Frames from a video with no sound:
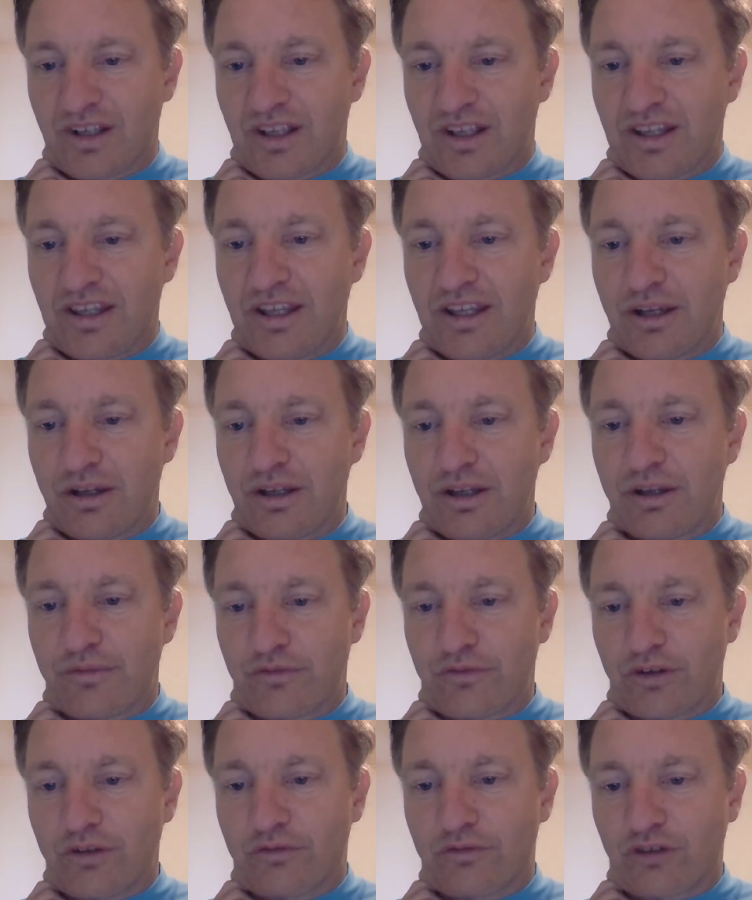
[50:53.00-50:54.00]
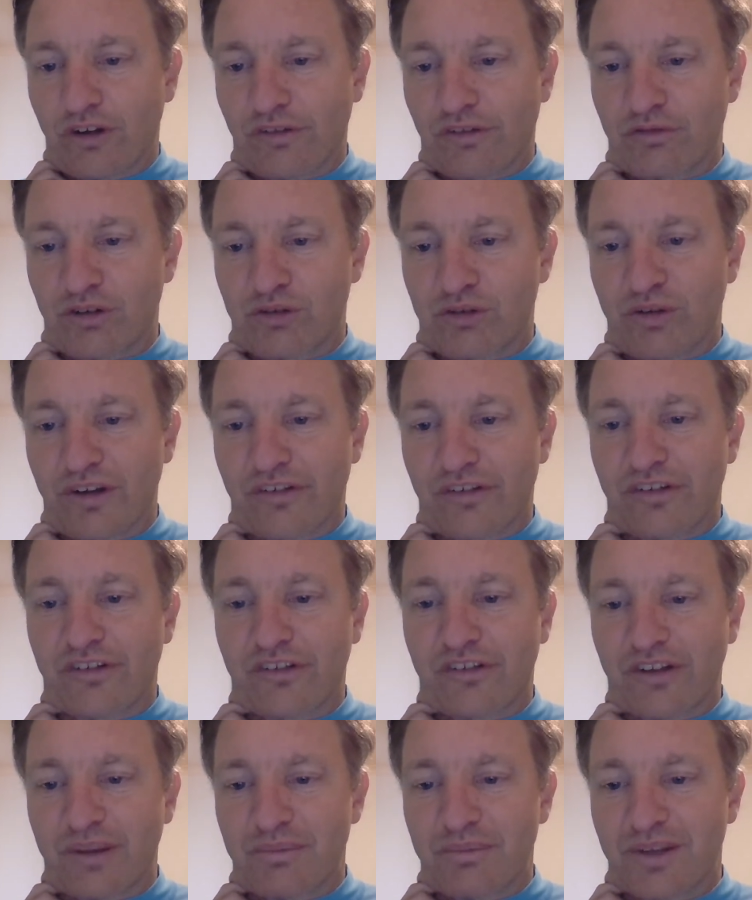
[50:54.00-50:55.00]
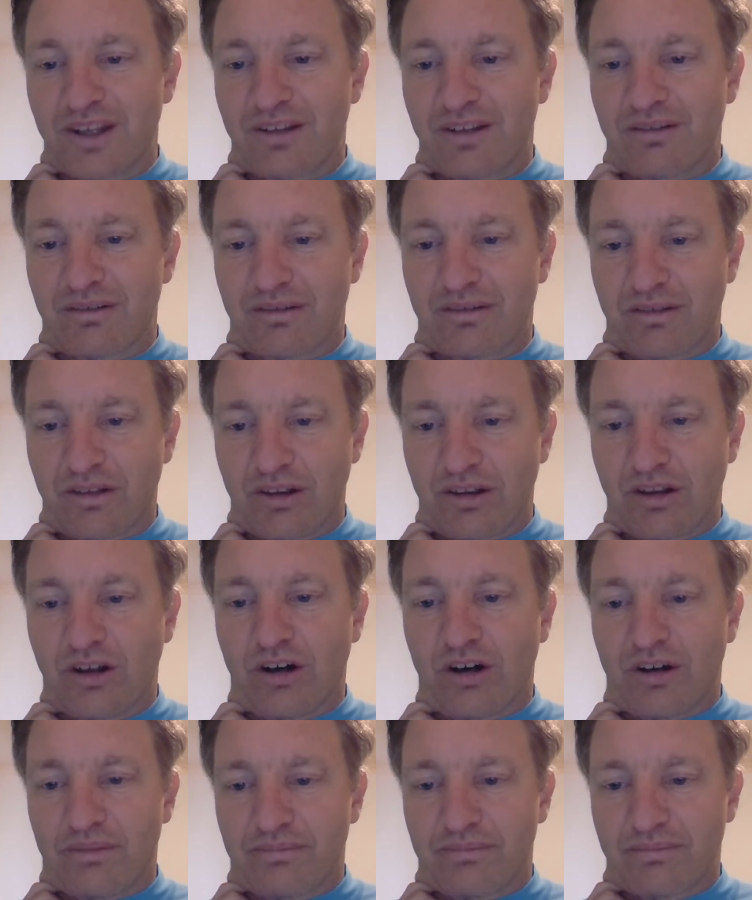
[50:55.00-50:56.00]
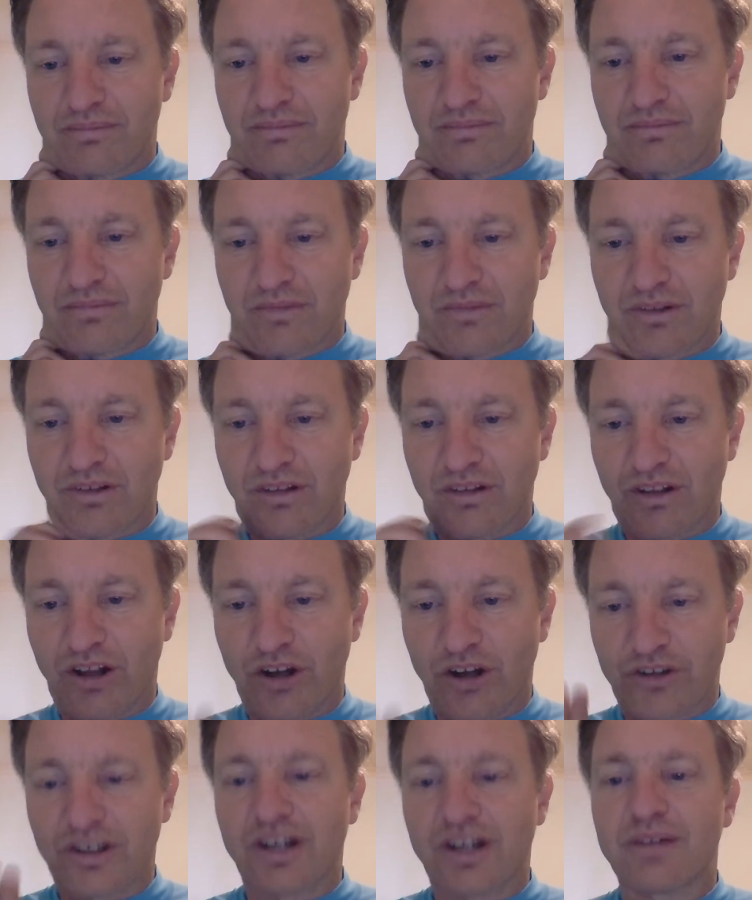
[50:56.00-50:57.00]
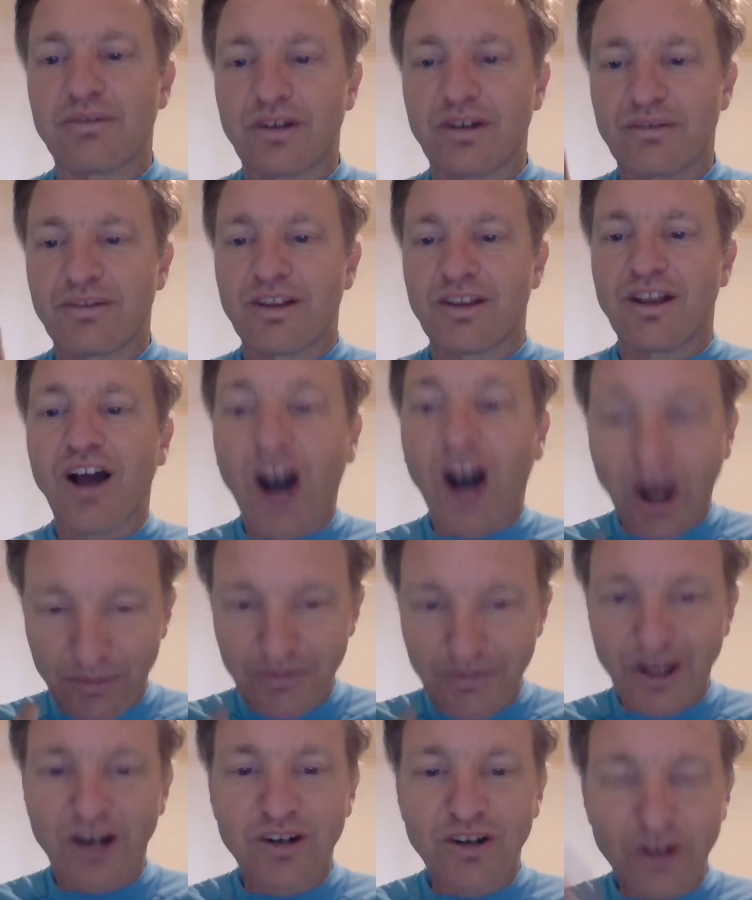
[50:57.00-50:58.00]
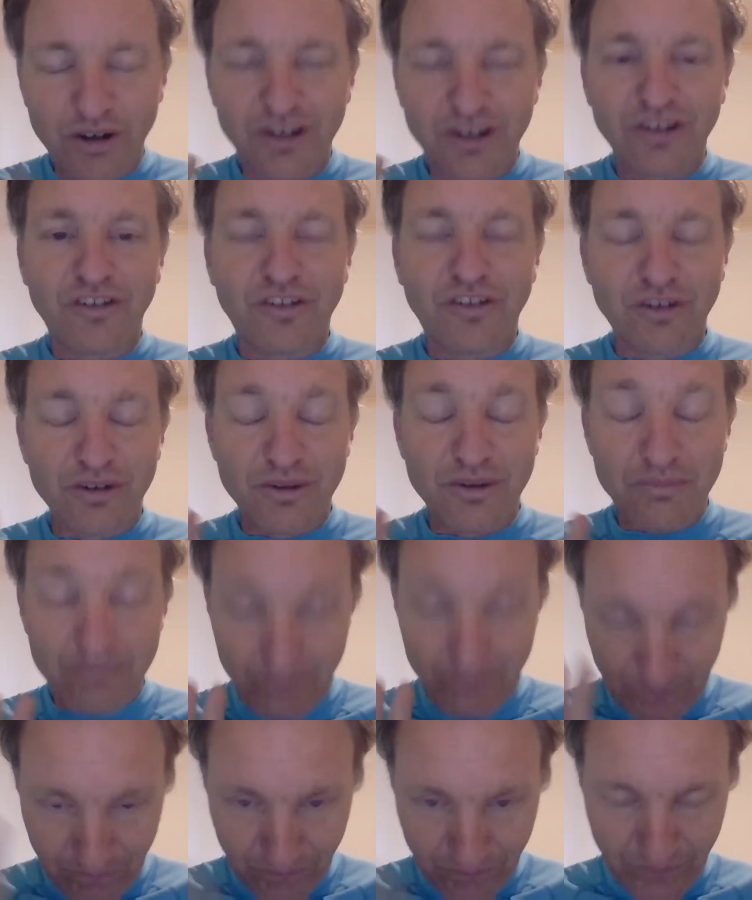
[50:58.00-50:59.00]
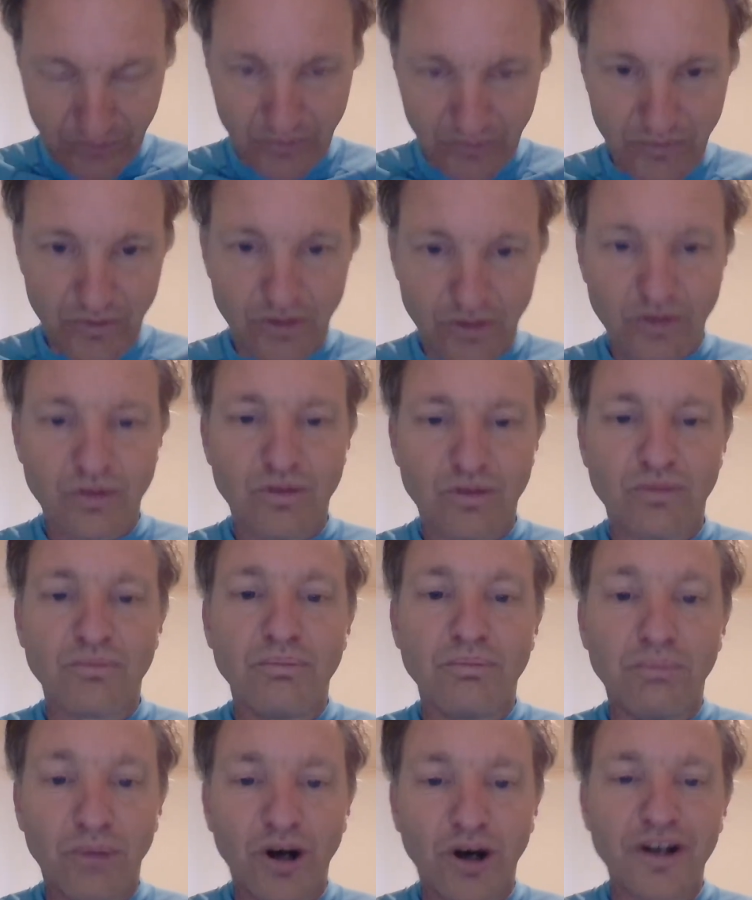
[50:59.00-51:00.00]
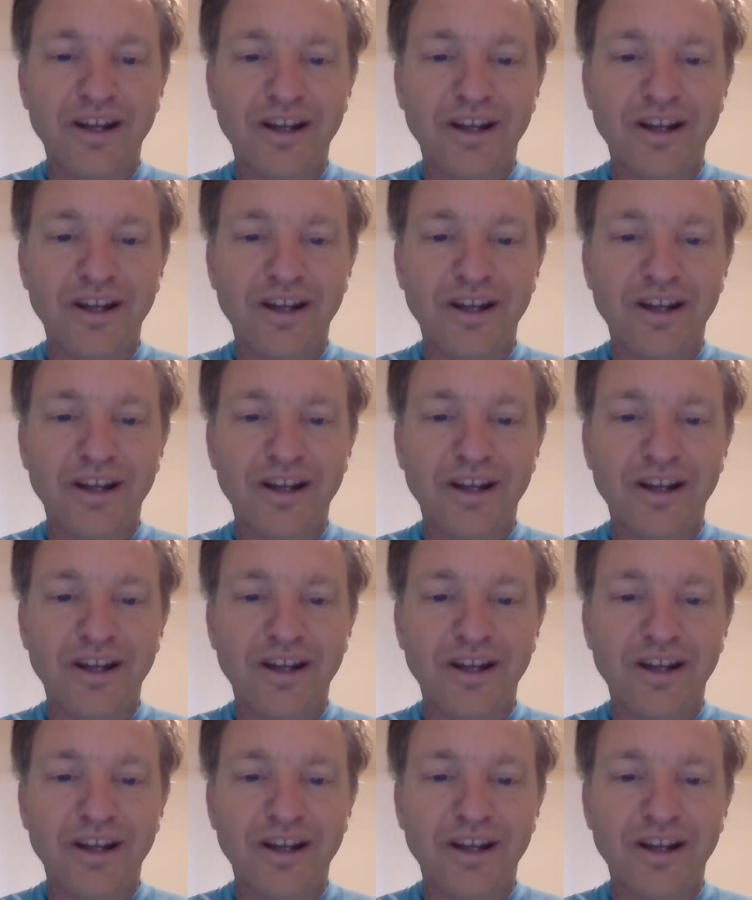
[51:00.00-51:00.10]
you've just requested something. Oh, okay. I'm now going into my